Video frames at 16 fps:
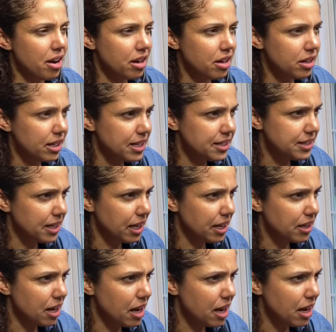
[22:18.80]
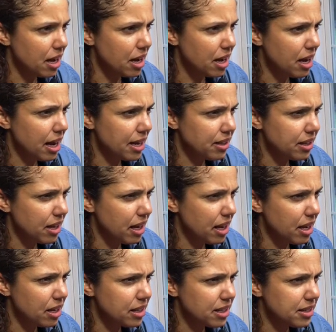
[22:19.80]
Let's see. Uh, I think,
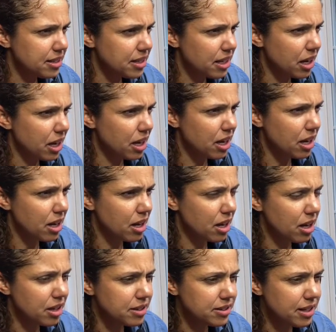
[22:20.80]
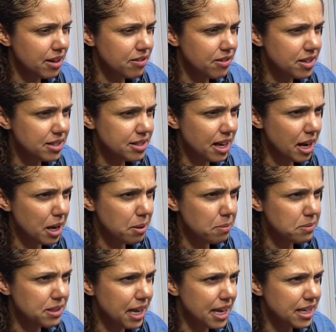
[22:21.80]
let's see. 7
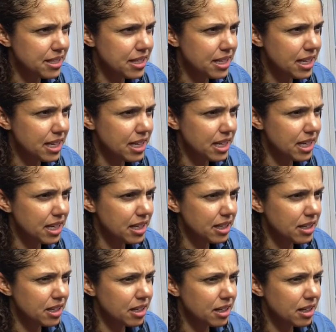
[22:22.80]
times 18.